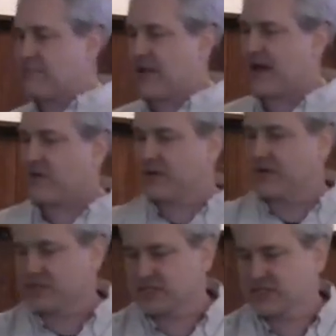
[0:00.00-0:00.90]

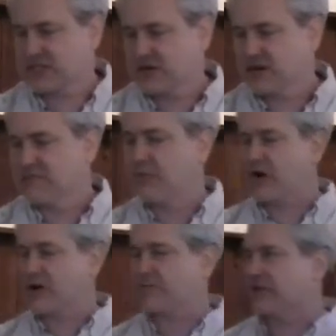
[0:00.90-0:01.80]
parodists of
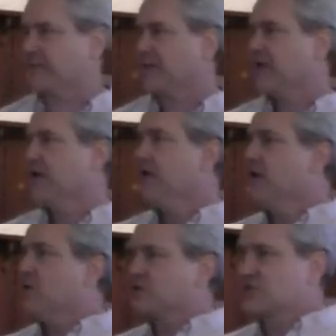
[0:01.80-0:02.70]
Barbie
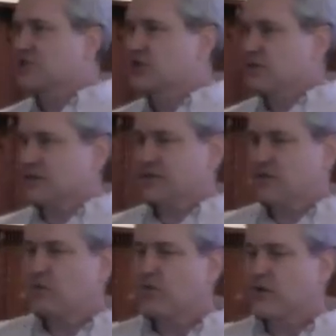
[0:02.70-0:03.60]
was to do a
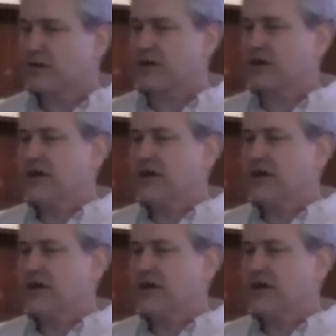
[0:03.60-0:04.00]
little work